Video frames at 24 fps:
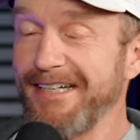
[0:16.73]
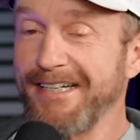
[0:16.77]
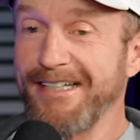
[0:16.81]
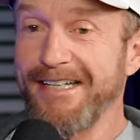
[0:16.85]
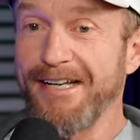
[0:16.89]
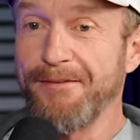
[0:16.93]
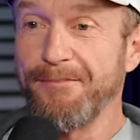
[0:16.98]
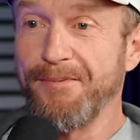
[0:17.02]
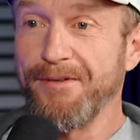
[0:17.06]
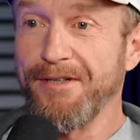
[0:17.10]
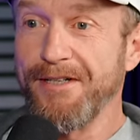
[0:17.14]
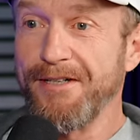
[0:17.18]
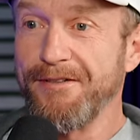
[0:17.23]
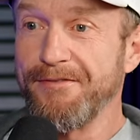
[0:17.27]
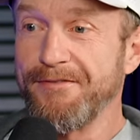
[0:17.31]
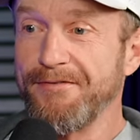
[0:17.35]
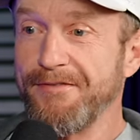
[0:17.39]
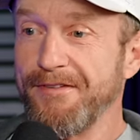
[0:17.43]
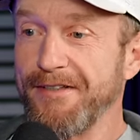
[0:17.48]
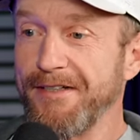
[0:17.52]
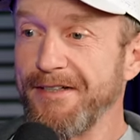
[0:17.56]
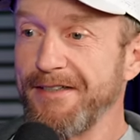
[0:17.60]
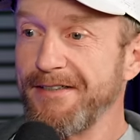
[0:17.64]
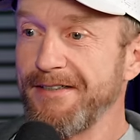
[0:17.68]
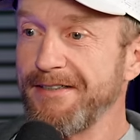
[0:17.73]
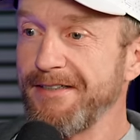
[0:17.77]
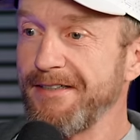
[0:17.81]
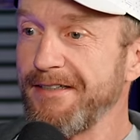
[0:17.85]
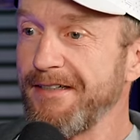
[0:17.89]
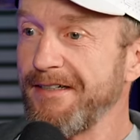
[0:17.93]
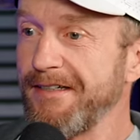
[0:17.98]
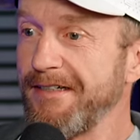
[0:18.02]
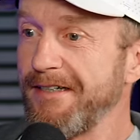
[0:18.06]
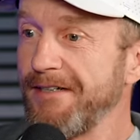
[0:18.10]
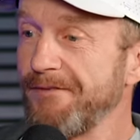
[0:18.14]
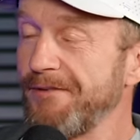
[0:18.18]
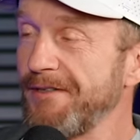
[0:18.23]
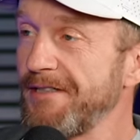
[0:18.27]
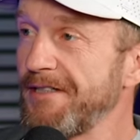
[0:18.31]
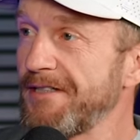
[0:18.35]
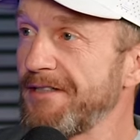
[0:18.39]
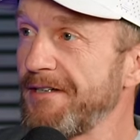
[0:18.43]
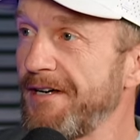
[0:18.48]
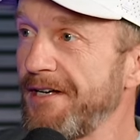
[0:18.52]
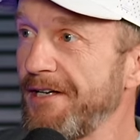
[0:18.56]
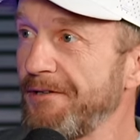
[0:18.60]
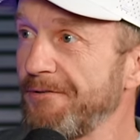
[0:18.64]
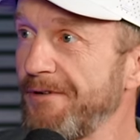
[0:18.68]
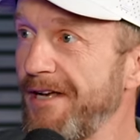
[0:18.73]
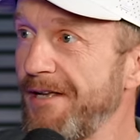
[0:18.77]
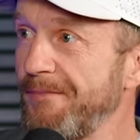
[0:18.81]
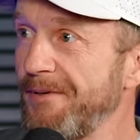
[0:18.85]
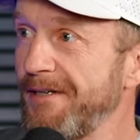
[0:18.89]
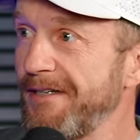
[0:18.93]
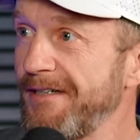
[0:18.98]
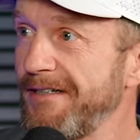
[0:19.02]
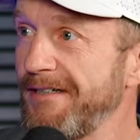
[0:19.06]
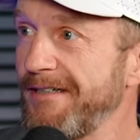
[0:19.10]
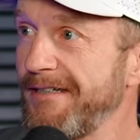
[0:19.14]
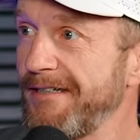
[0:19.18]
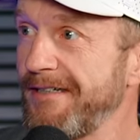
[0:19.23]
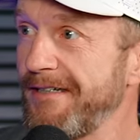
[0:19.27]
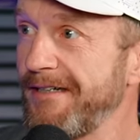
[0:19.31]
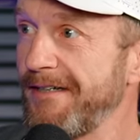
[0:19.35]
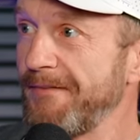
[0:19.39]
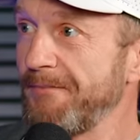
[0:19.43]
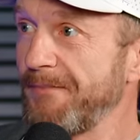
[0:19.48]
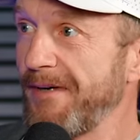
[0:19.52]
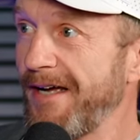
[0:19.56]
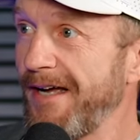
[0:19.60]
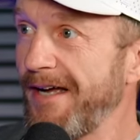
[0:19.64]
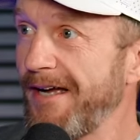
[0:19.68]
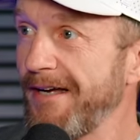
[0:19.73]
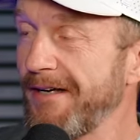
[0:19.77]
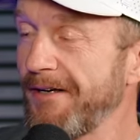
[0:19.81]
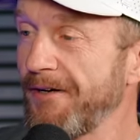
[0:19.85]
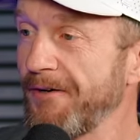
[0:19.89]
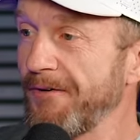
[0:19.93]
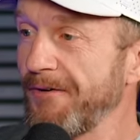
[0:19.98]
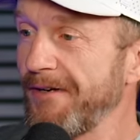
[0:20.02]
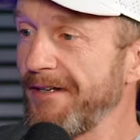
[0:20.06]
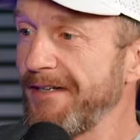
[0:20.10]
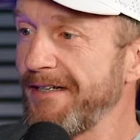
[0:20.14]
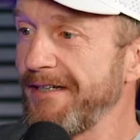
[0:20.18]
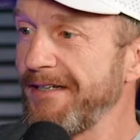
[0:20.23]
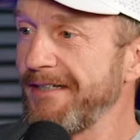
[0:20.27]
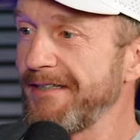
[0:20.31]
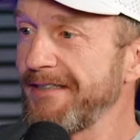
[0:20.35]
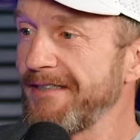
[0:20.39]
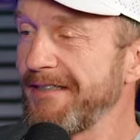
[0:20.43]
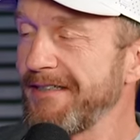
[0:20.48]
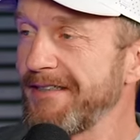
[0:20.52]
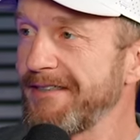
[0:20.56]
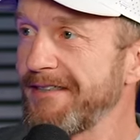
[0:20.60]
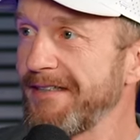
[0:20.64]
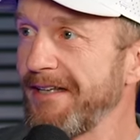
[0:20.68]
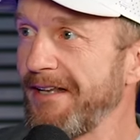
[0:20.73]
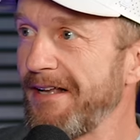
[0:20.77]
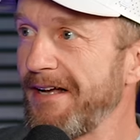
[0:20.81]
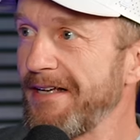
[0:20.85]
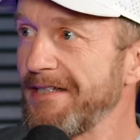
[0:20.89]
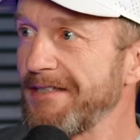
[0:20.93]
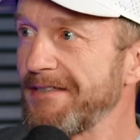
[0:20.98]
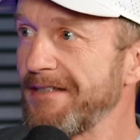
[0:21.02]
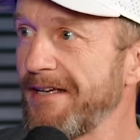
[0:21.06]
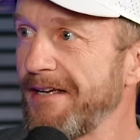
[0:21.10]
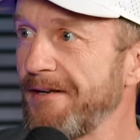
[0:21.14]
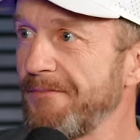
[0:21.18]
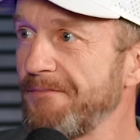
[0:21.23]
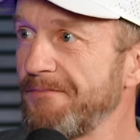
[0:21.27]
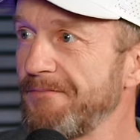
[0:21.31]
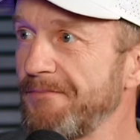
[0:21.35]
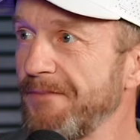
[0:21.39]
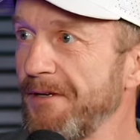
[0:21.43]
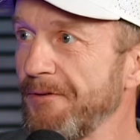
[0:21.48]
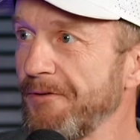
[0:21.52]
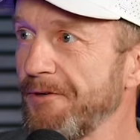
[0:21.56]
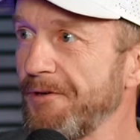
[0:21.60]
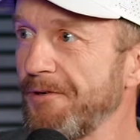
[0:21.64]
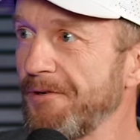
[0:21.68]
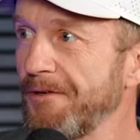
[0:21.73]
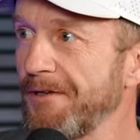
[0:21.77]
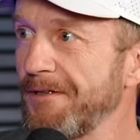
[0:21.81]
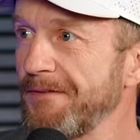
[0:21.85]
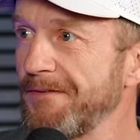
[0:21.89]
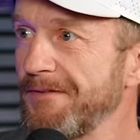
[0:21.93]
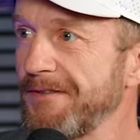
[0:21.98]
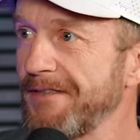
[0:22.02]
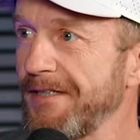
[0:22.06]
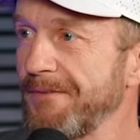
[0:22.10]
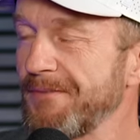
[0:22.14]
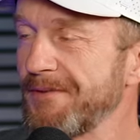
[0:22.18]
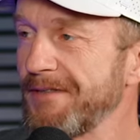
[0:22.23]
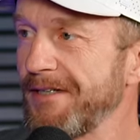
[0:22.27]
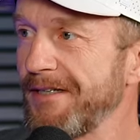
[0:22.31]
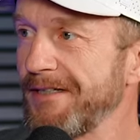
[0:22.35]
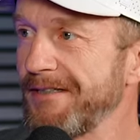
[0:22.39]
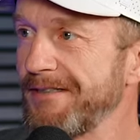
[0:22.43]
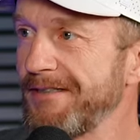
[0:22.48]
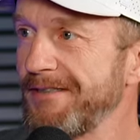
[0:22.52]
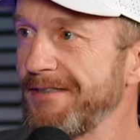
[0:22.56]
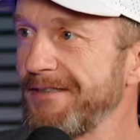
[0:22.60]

I can't believe that uh, I went to Saudi Arabia and back already since the last time we recorded. Seems like